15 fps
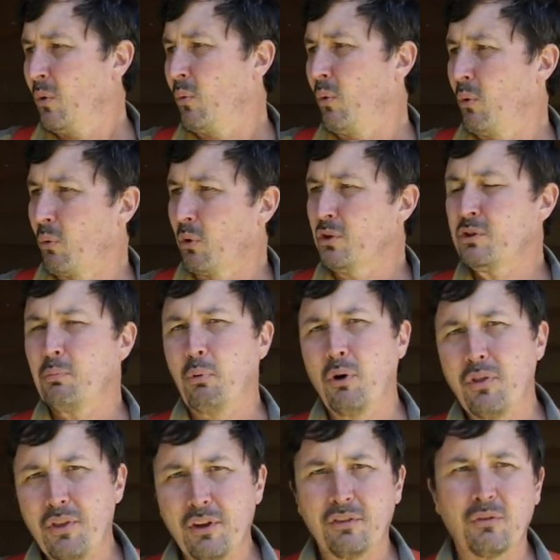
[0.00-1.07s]
where'd you
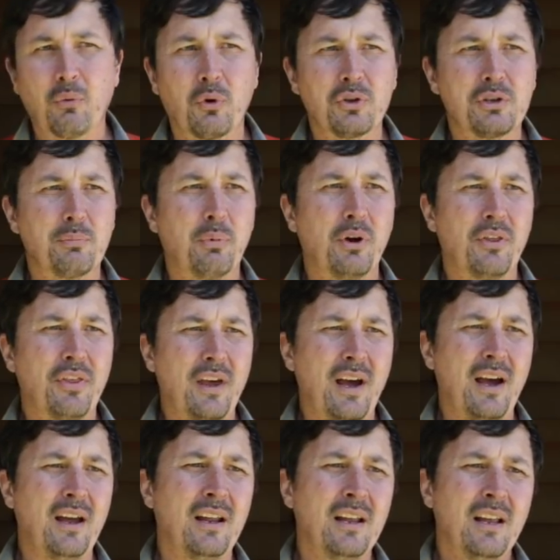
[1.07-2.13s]
put this and where'd you put
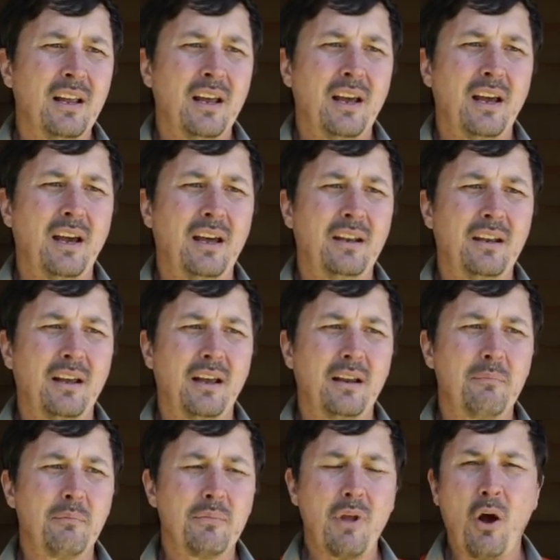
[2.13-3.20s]
that? And,
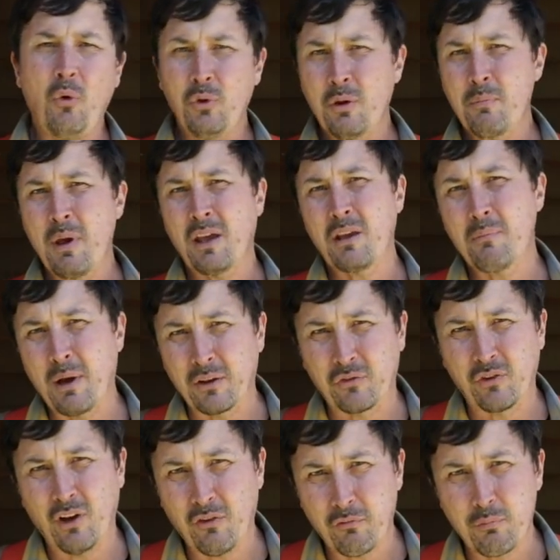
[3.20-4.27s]
and not only making
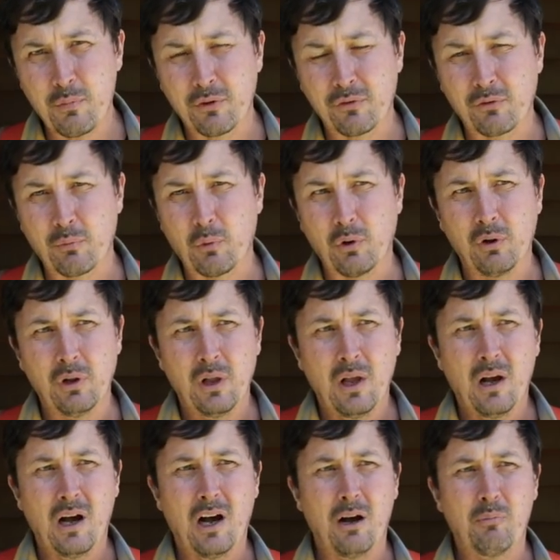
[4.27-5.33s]
myself miserable,
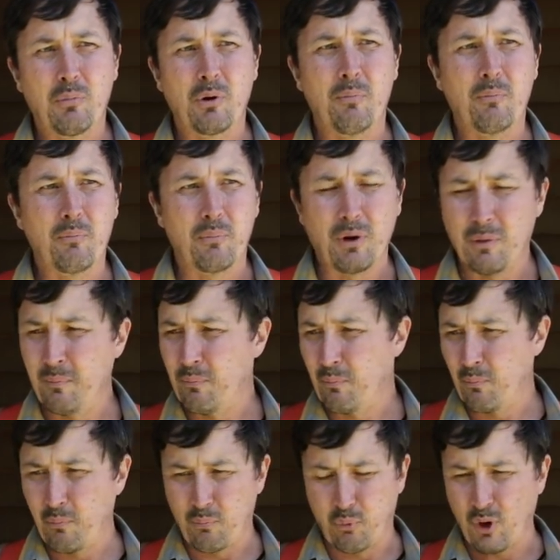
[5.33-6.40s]
uh, but, but
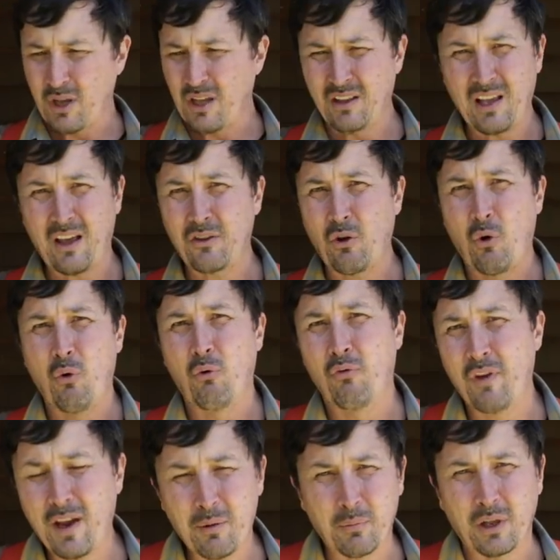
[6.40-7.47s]
bringing down the whole
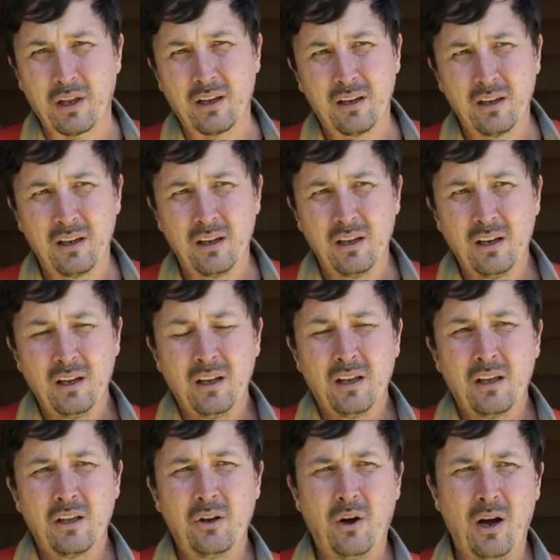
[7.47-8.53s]
family
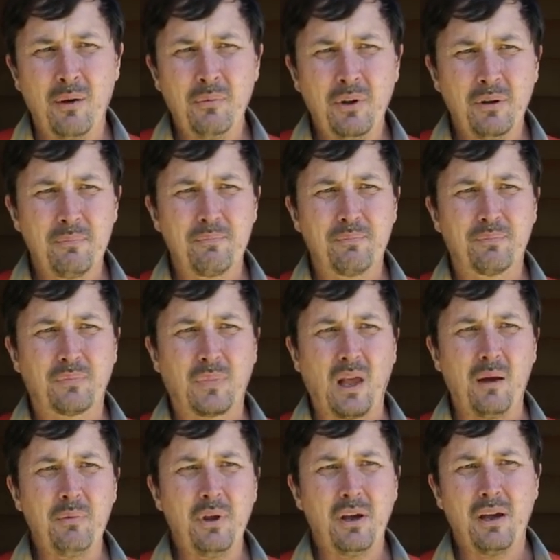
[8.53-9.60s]
you know, I'm the
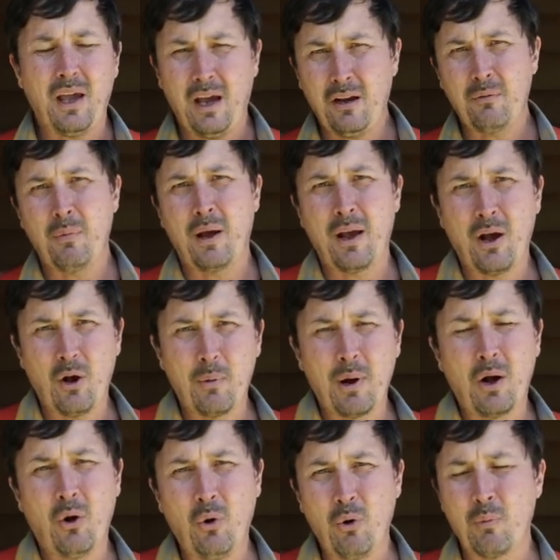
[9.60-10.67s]
I'm the head of my my
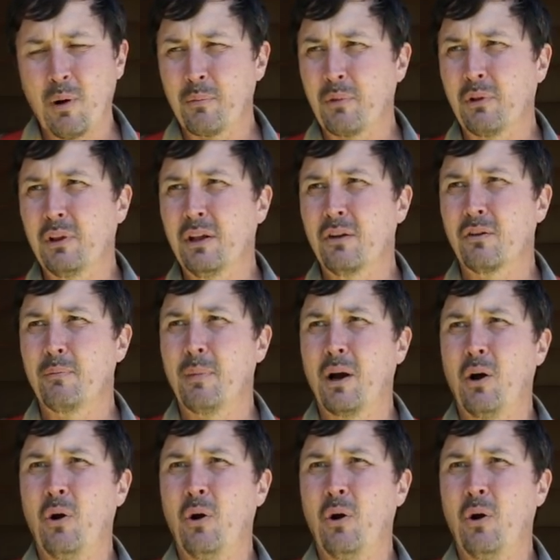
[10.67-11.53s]
home. I'm the leader of my